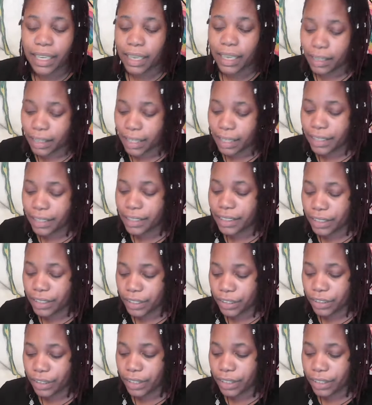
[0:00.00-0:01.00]
glad that she
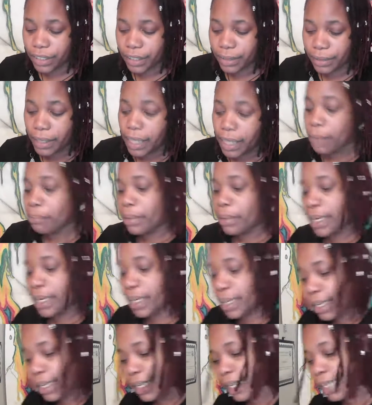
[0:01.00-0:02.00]
enjoyed it though.
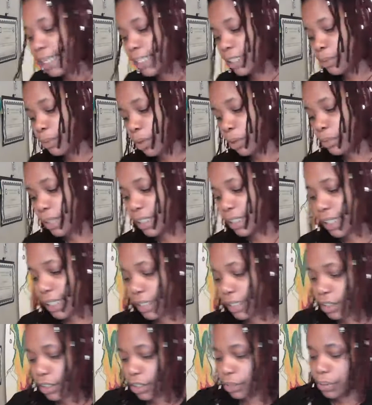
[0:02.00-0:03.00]
But in his poem, he
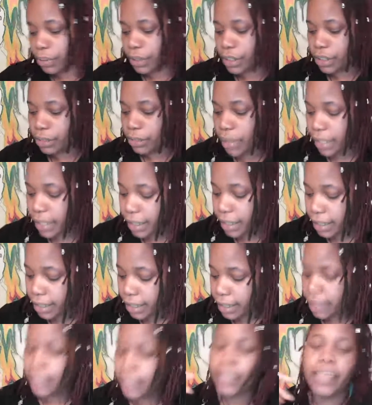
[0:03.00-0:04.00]
said, put your money
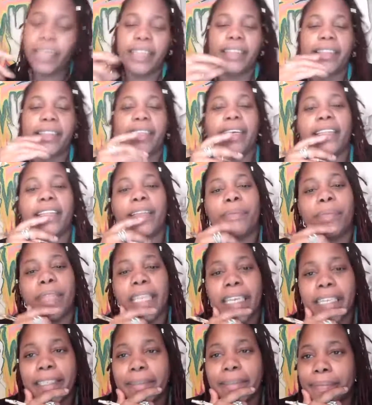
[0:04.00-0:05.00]
in the
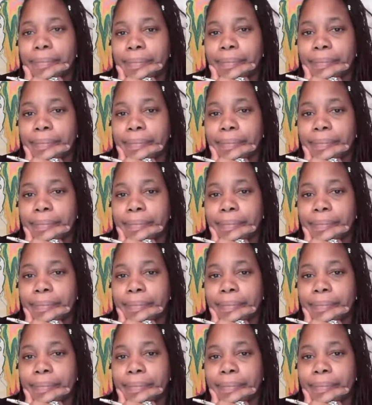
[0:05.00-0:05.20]
plate.